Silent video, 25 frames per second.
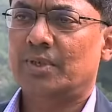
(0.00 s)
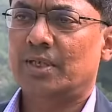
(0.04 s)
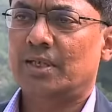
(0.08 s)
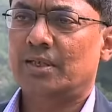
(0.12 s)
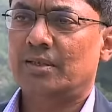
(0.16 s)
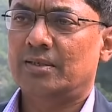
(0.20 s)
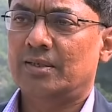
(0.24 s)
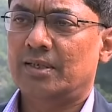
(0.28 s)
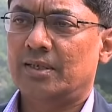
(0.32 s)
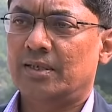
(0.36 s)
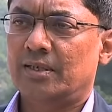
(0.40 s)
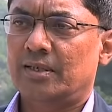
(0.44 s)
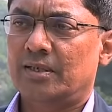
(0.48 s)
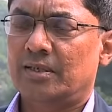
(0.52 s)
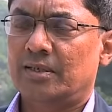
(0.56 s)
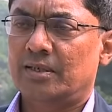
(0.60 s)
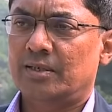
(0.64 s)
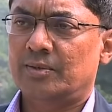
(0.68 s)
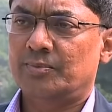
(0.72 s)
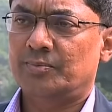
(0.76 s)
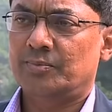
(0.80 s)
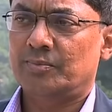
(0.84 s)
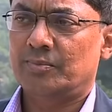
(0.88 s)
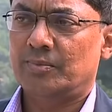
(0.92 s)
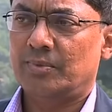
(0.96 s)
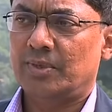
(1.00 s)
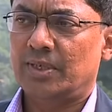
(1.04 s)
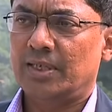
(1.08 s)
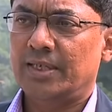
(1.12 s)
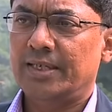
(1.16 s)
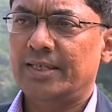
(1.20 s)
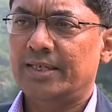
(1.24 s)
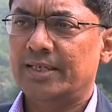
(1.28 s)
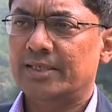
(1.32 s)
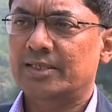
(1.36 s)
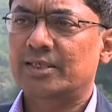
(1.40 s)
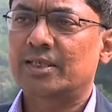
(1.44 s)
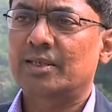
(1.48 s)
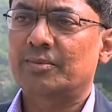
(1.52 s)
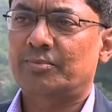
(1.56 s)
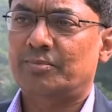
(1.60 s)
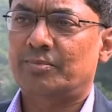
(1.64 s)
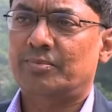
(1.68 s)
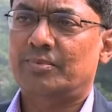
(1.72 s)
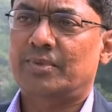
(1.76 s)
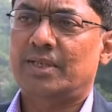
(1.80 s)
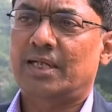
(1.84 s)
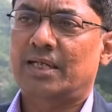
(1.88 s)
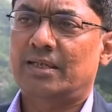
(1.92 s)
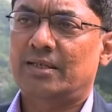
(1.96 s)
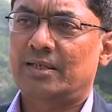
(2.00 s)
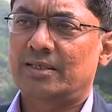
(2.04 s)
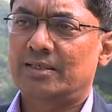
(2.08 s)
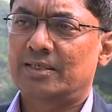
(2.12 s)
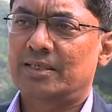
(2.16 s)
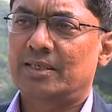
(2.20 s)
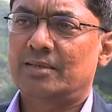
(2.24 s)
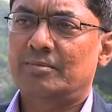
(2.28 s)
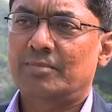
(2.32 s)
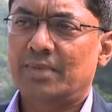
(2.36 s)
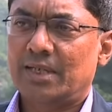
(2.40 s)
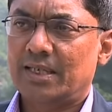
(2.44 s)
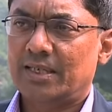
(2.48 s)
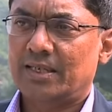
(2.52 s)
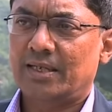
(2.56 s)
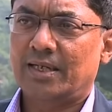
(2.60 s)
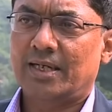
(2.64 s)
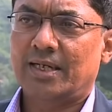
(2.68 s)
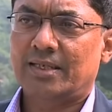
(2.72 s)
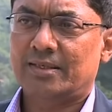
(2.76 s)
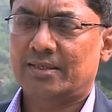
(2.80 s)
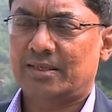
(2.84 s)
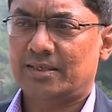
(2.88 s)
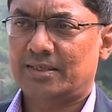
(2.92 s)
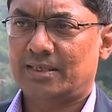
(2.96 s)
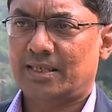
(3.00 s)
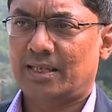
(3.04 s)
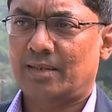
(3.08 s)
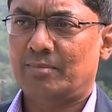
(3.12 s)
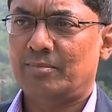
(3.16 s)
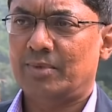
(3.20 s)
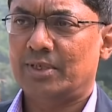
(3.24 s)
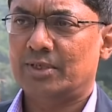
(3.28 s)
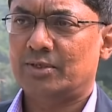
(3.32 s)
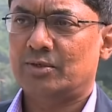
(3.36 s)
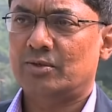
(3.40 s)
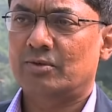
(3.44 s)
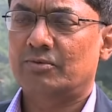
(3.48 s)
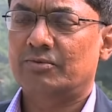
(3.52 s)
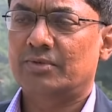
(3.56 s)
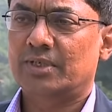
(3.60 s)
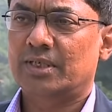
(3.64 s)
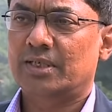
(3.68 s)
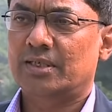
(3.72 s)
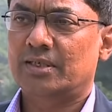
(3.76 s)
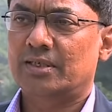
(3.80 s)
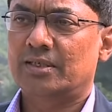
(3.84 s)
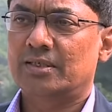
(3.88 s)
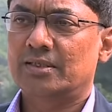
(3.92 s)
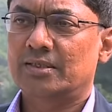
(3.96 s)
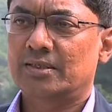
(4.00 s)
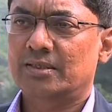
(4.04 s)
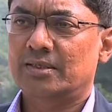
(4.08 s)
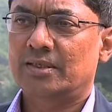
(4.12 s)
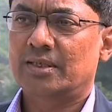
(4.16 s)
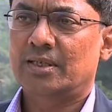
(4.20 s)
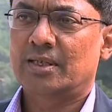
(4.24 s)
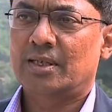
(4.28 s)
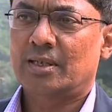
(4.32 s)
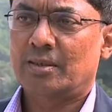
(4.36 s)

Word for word: the leadership that the GMRT has established over the years